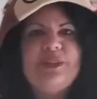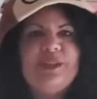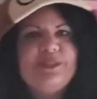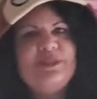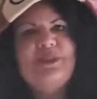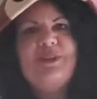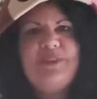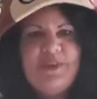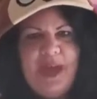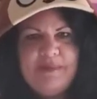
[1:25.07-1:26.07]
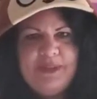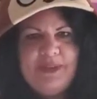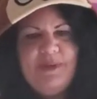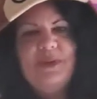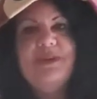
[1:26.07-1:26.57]
likes to do her
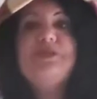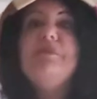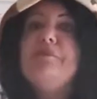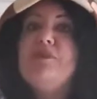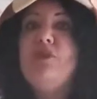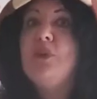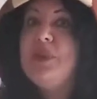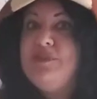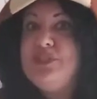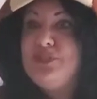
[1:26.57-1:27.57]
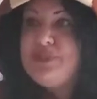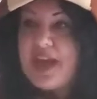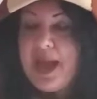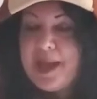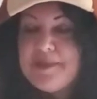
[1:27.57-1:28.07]
vocabulary words, but before we even do
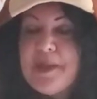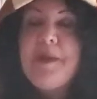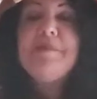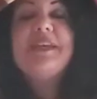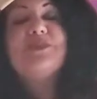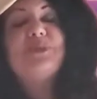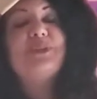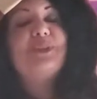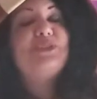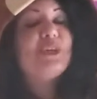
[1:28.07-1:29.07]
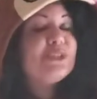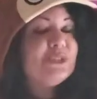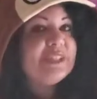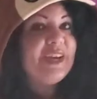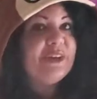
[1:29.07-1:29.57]
that, because we're doing trickster
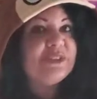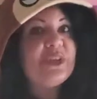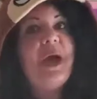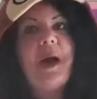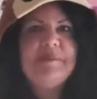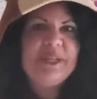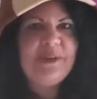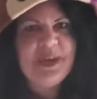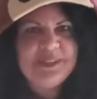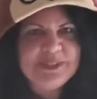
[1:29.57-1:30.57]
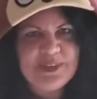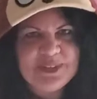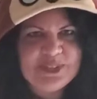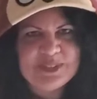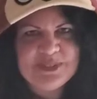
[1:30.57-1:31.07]
tales, I'm going to go ahead and do our
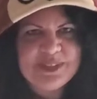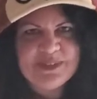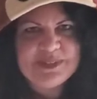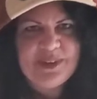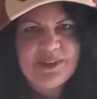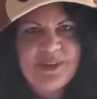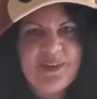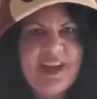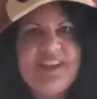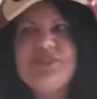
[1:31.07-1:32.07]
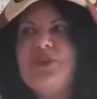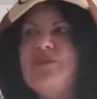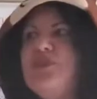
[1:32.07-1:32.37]
trickster tale song. All right. So if